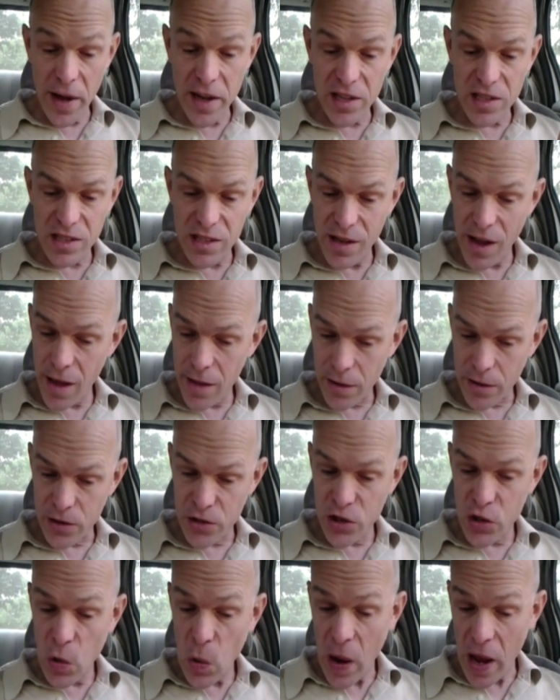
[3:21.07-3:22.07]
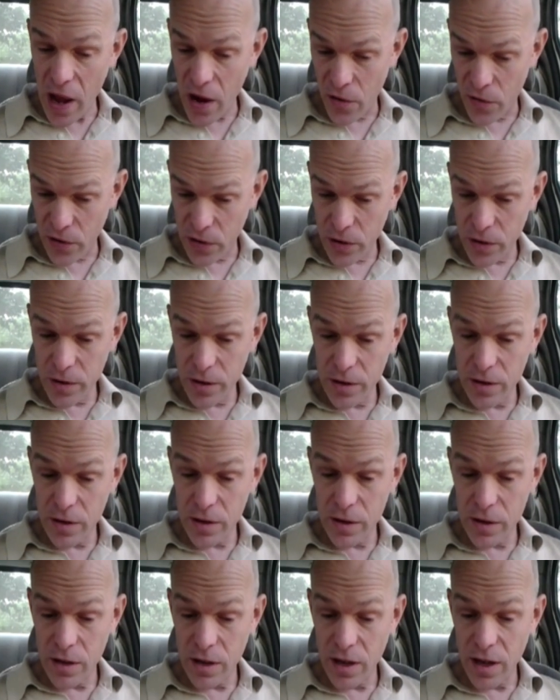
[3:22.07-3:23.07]
The greatest knowledge, however,
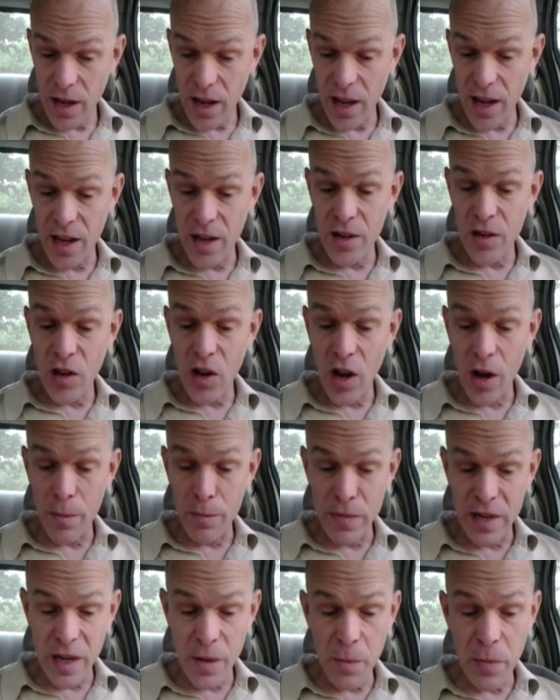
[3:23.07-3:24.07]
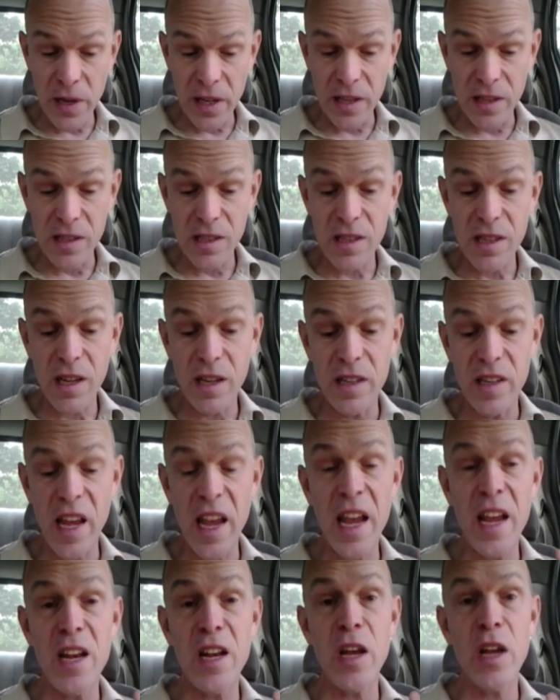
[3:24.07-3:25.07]
and omnipotence
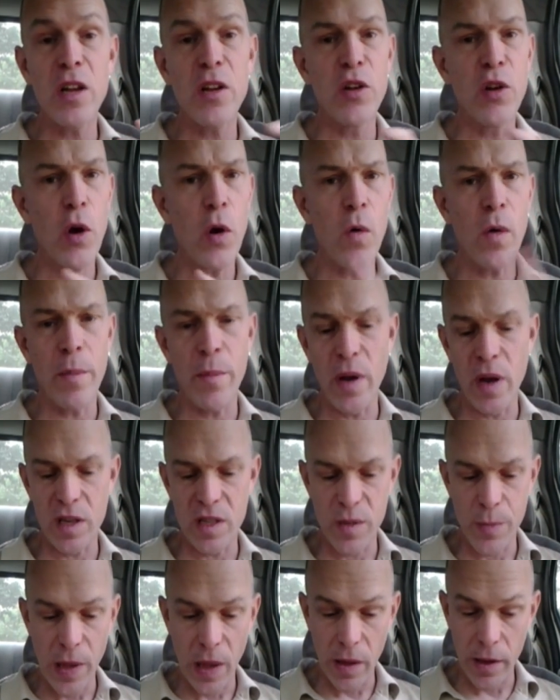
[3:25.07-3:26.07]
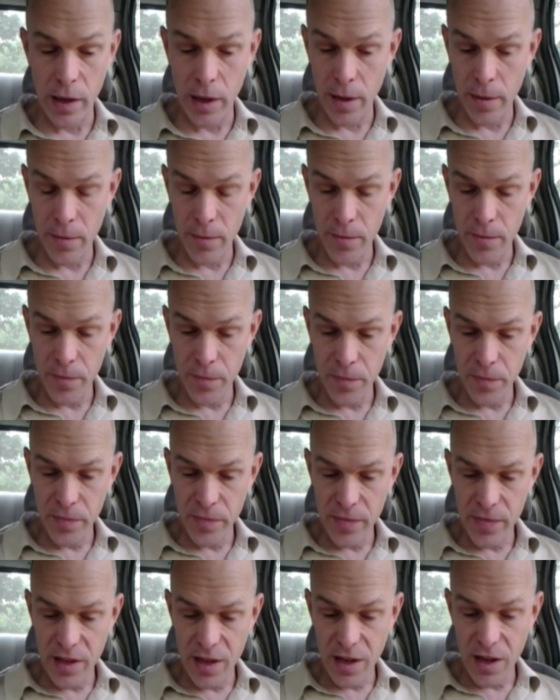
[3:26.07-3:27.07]
contain no impossibility.
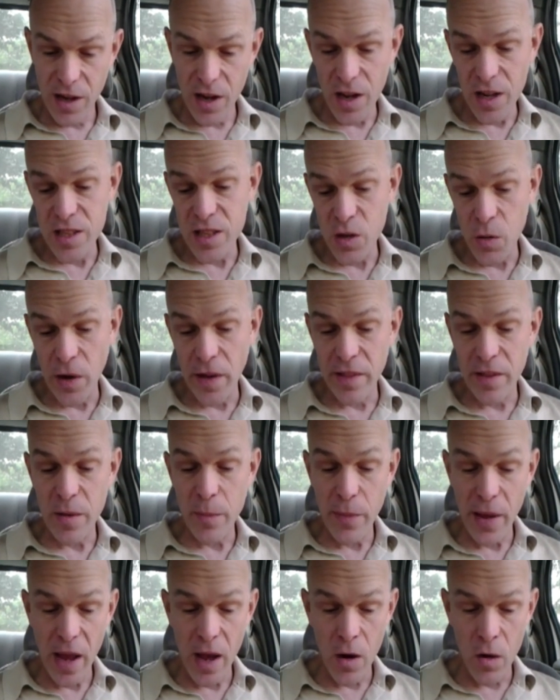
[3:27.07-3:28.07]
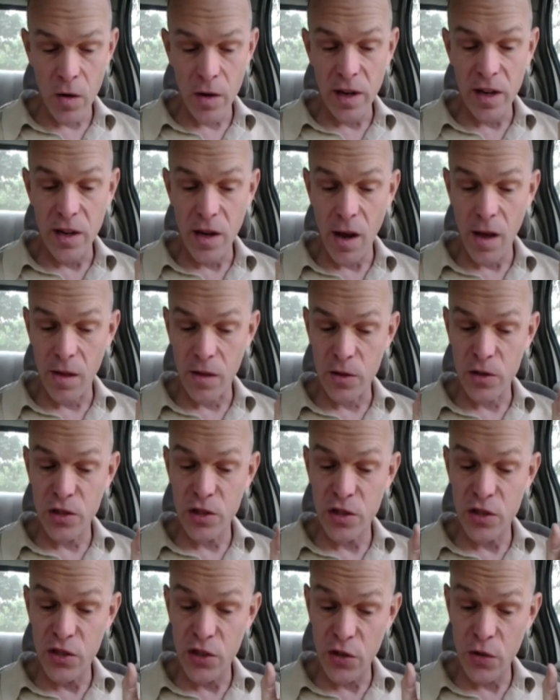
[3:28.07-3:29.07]
Consequently, power and
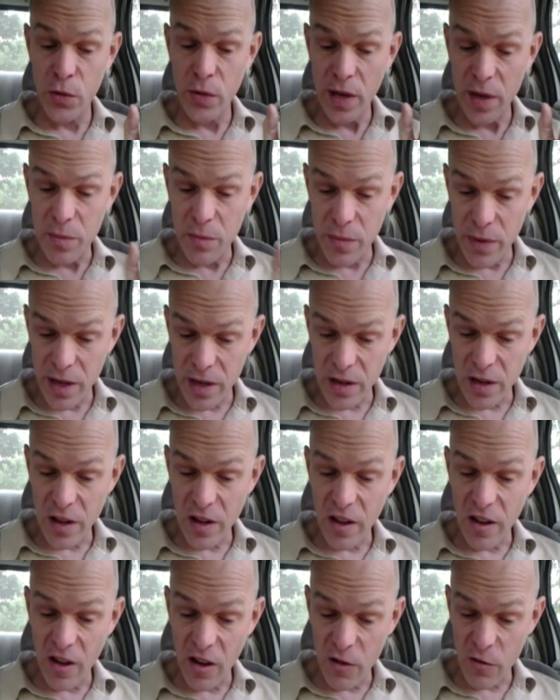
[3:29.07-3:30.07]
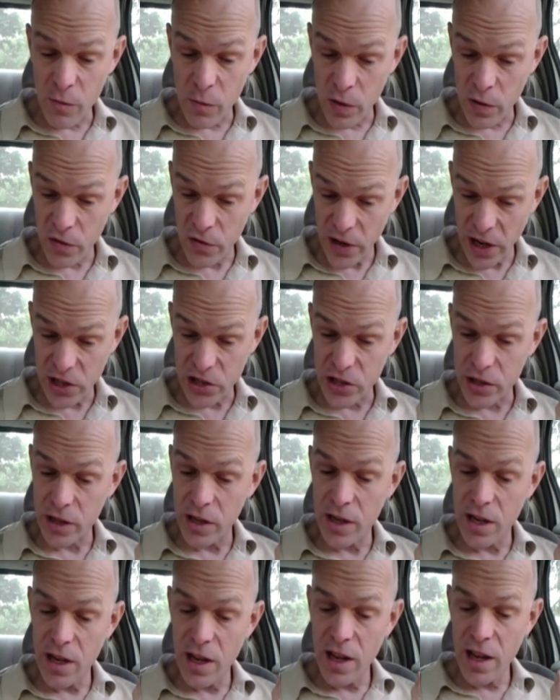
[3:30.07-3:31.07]
knowledge do admit of
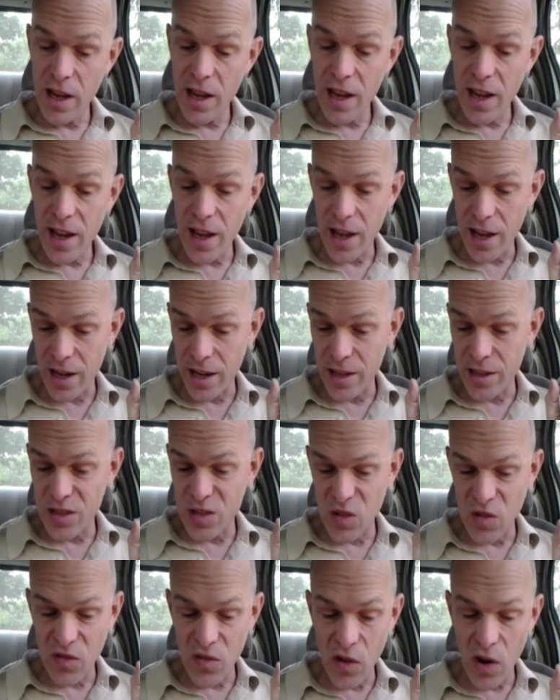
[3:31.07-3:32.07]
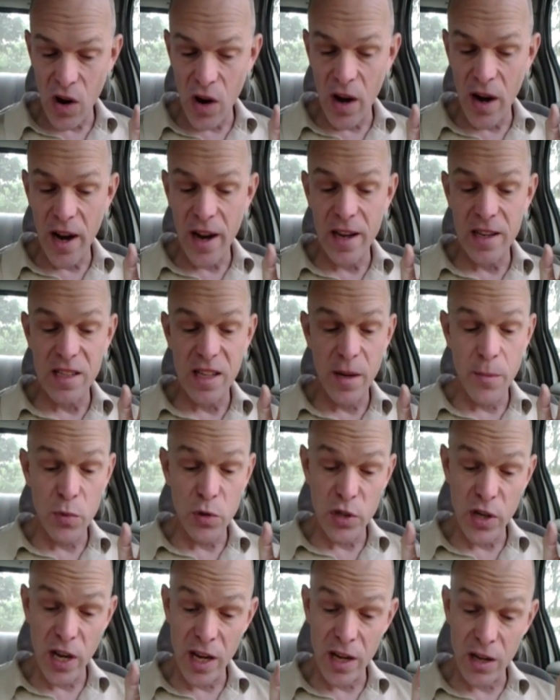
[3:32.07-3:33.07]
perfection, and insofar
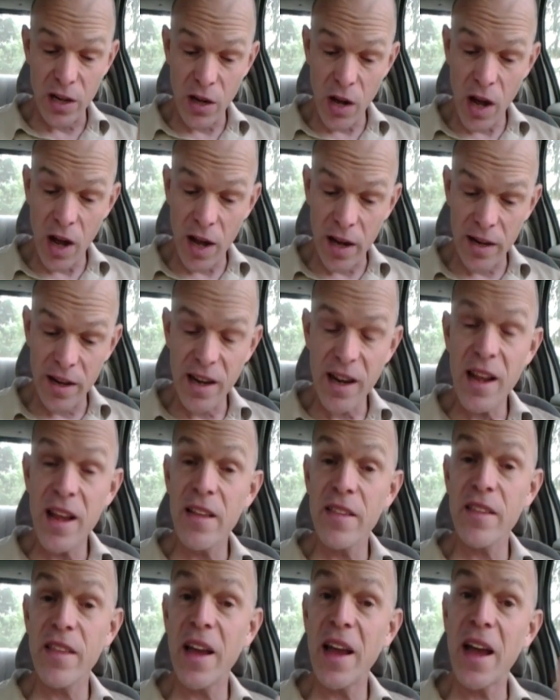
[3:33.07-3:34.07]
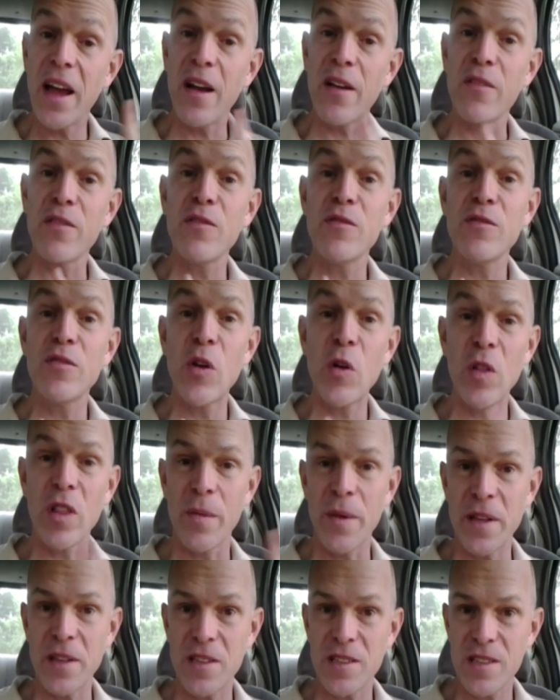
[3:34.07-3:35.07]
as they pertain to God, they have
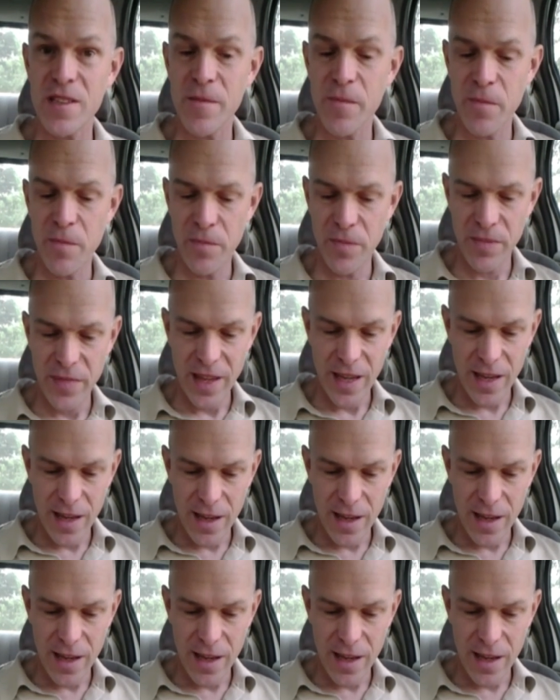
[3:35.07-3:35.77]
no limits.